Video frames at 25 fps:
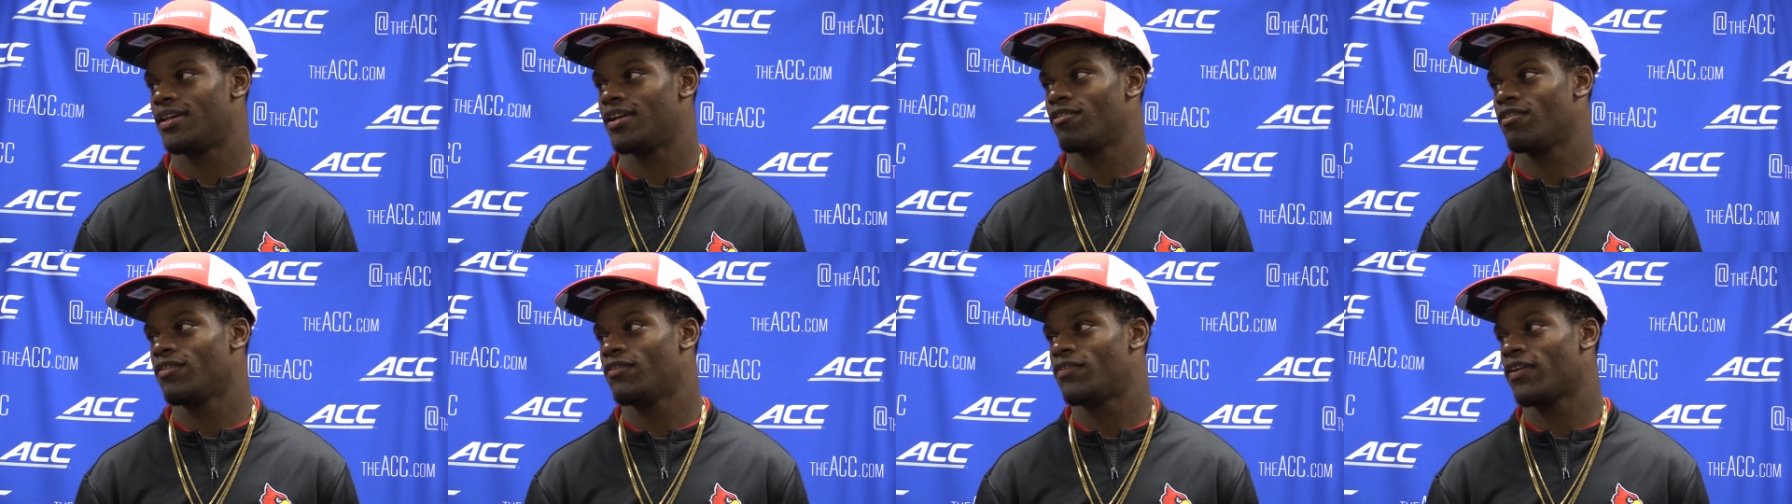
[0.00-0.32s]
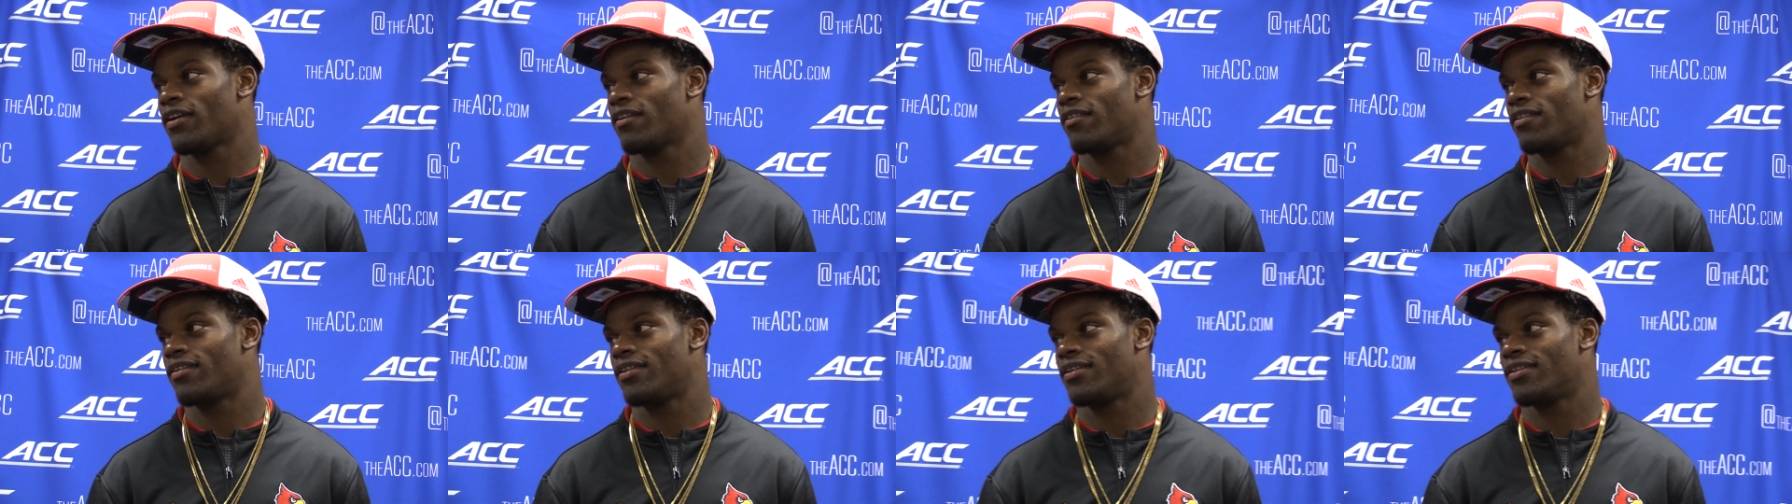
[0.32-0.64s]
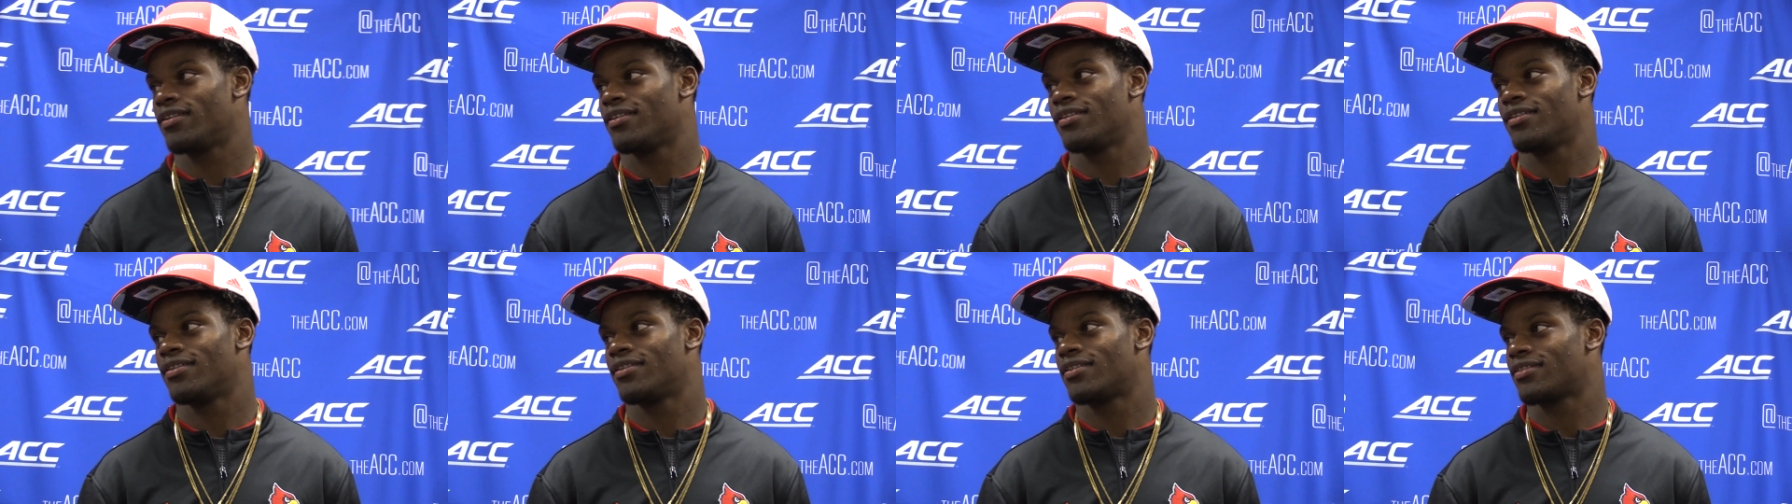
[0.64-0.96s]
Yeah, we're very
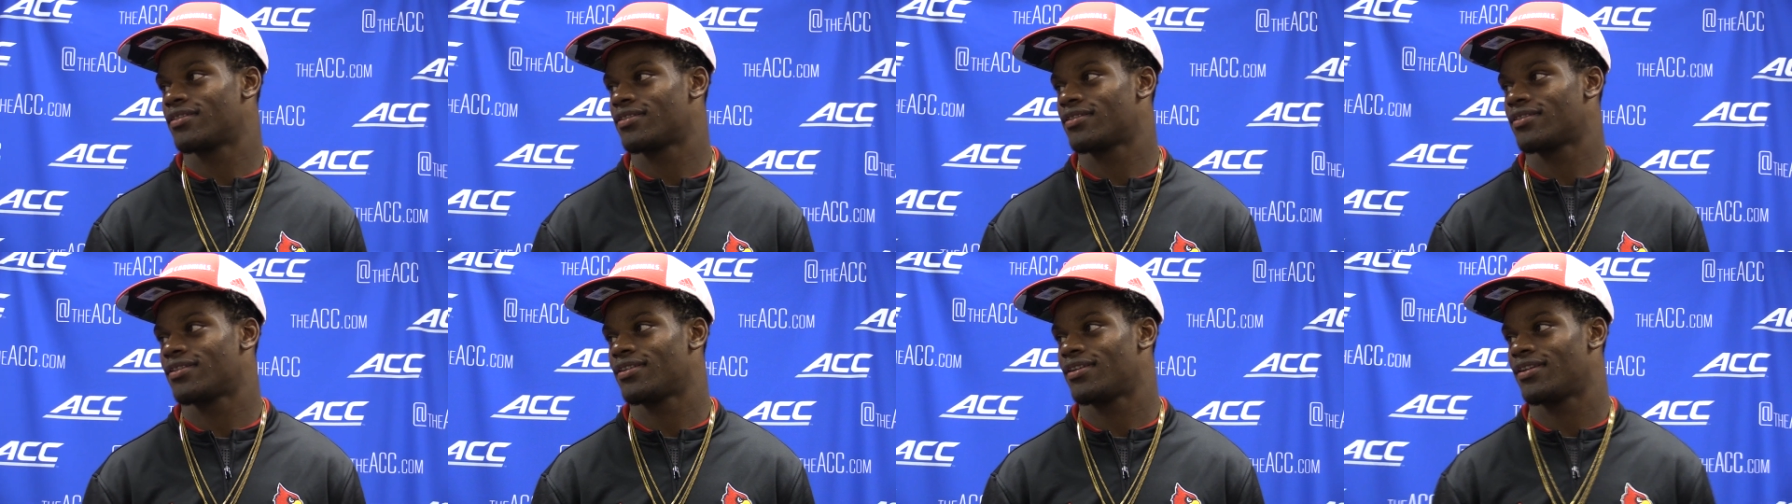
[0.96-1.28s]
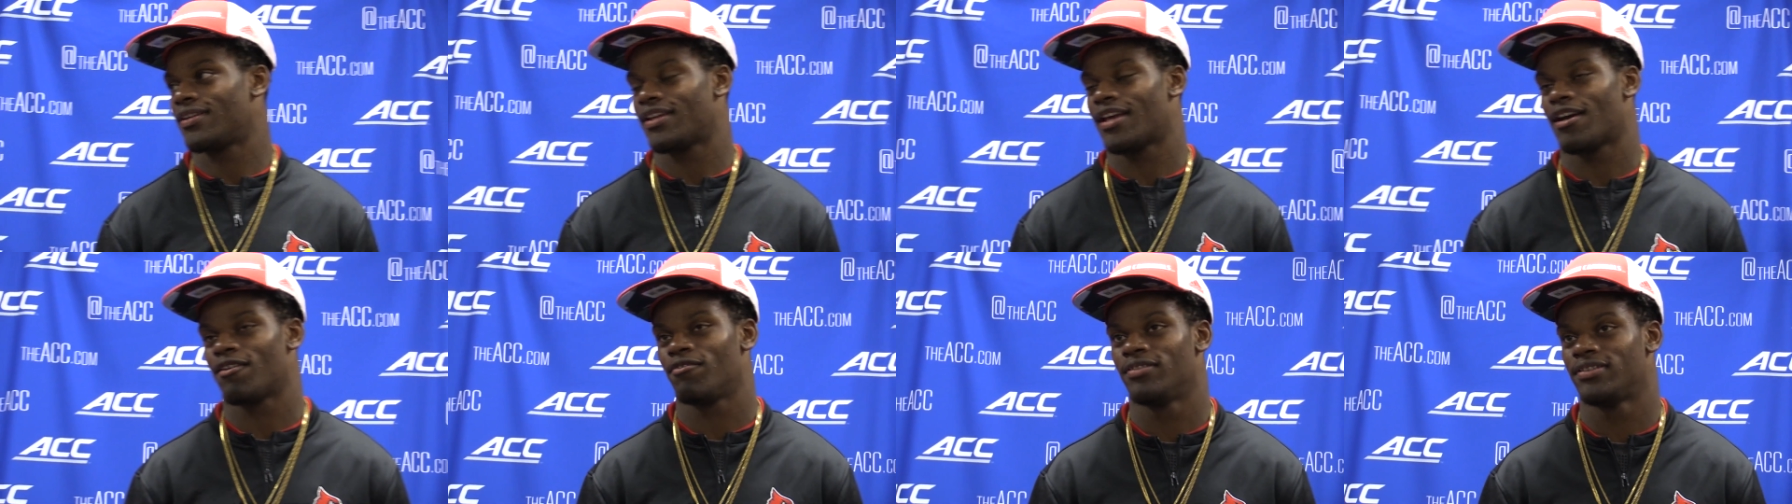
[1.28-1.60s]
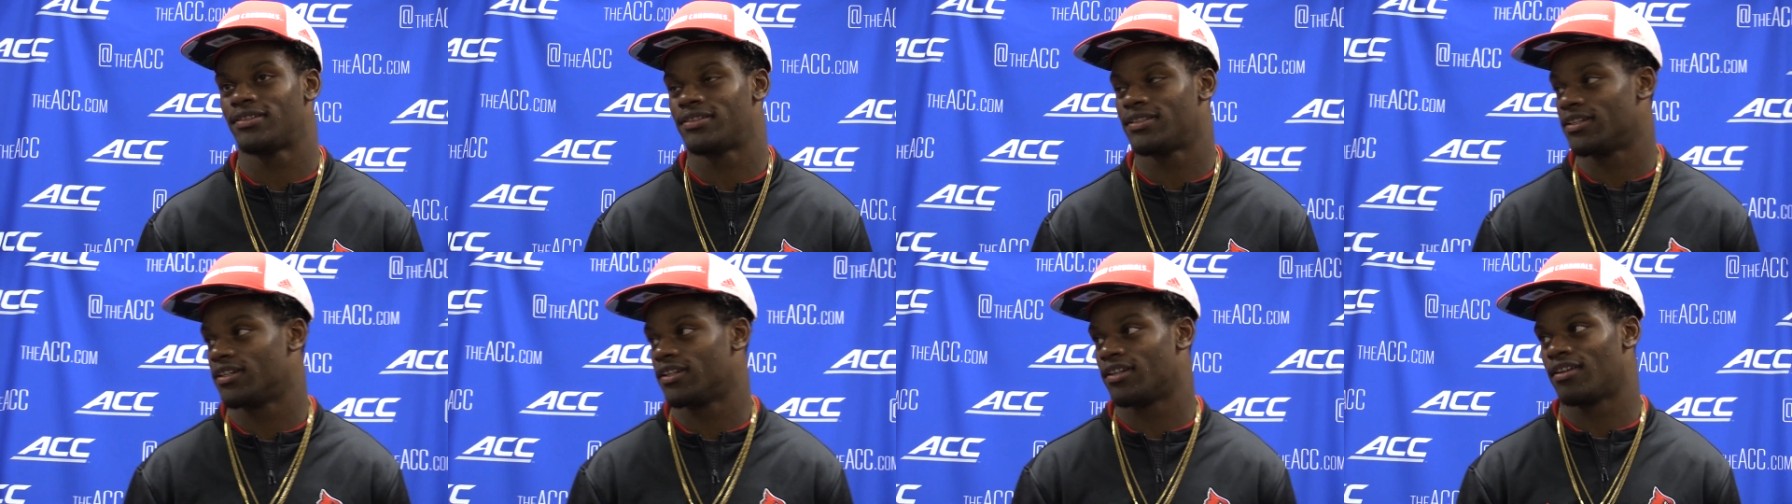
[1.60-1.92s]
young, and like, we're
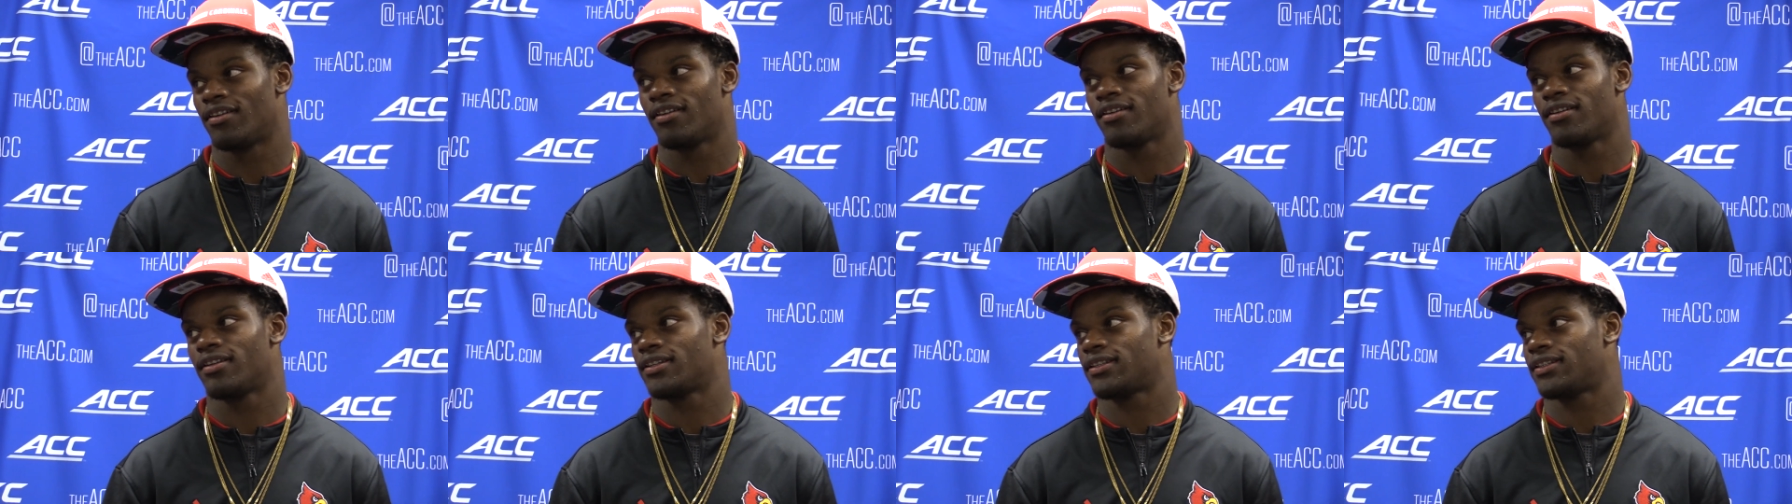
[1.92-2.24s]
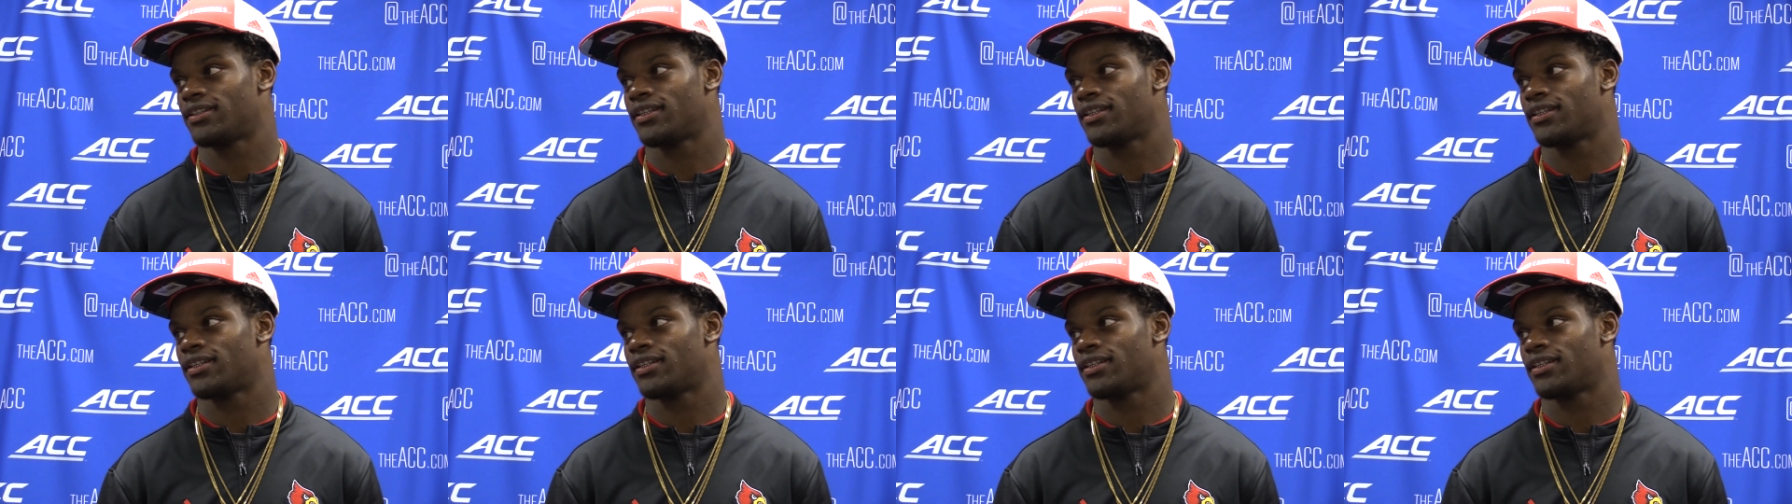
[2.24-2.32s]
still learning.